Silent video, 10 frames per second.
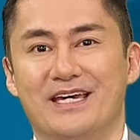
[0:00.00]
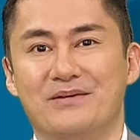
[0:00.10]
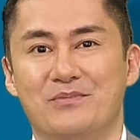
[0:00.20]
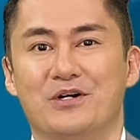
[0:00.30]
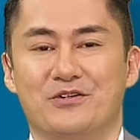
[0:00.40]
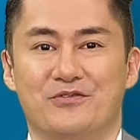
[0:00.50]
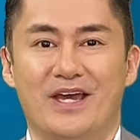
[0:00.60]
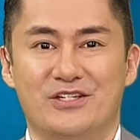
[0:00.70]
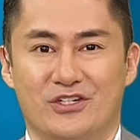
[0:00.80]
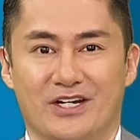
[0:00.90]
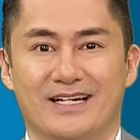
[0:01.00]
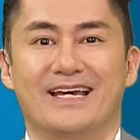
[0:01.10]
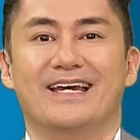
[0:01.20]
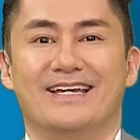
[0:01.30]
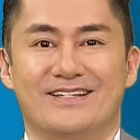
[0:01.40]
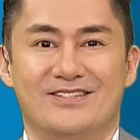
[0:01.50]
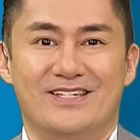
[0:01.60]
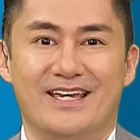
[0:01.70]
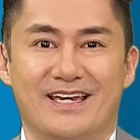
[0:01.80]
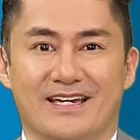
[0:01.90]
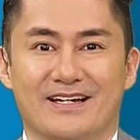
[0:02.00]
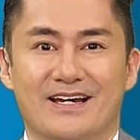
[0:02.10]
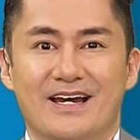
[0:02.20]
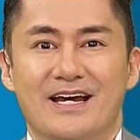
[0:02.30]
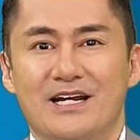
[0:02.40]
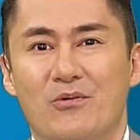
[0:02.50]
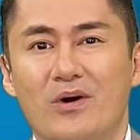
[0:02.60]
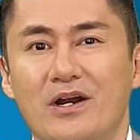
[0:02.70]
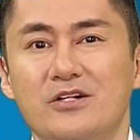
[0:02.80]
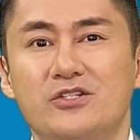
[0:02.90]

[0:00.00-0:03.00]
in moderation is key. Now, what are